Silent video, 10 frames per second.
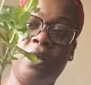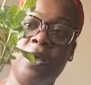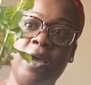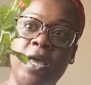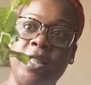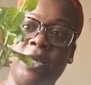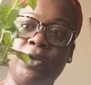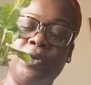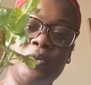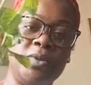and then
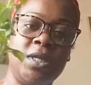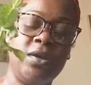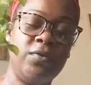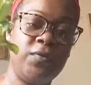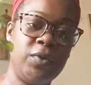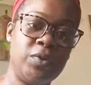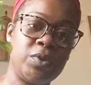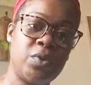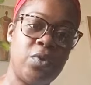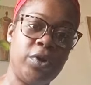use the infused
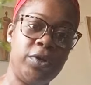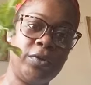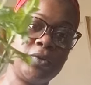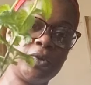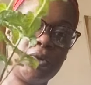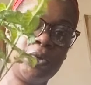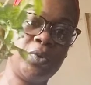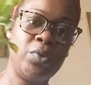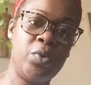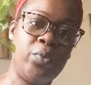oil
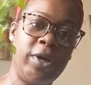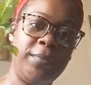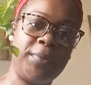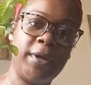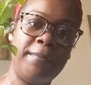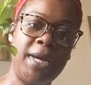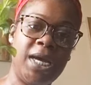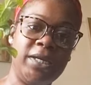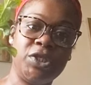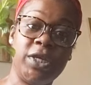to whip
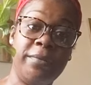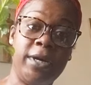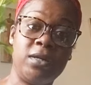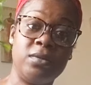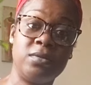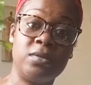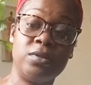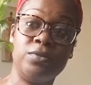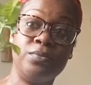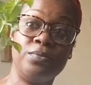my shea butters.
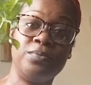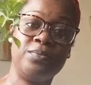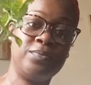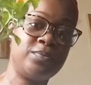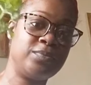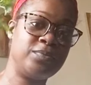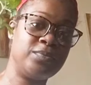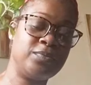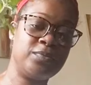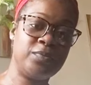
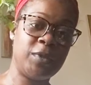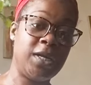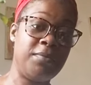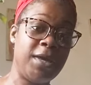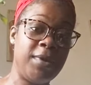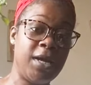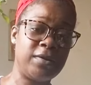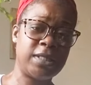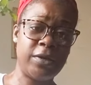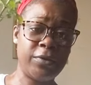And then maybe I'll
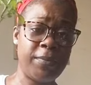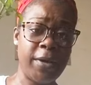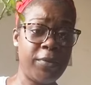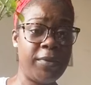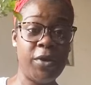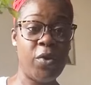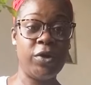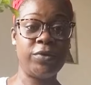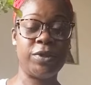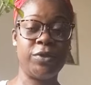sell peppermint
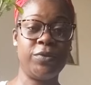oil too.